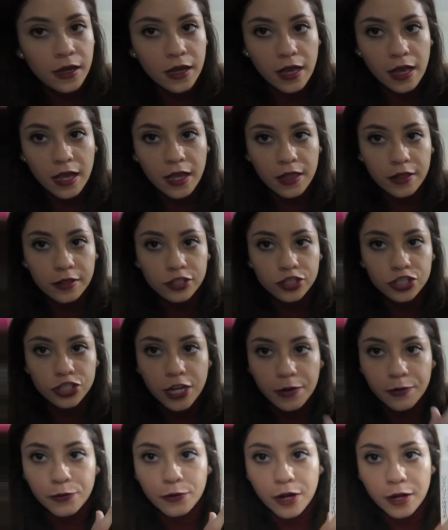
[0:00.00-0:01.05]
and the
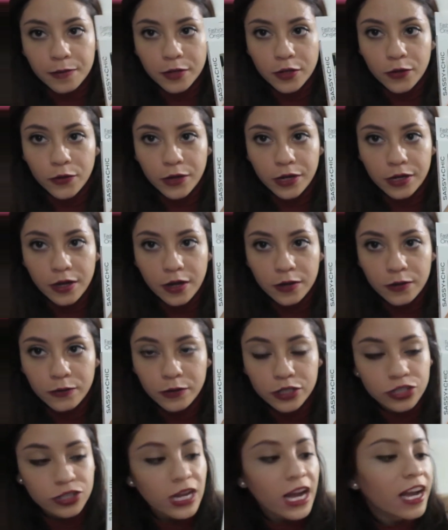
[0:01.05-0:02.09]
chevron going on,
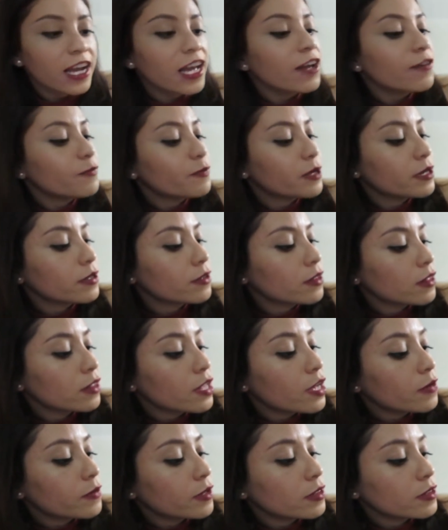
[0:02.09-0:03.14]
which I have been
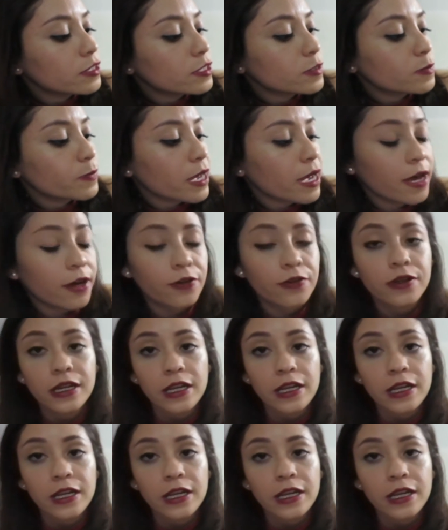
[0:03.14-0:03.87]
loving this pattern.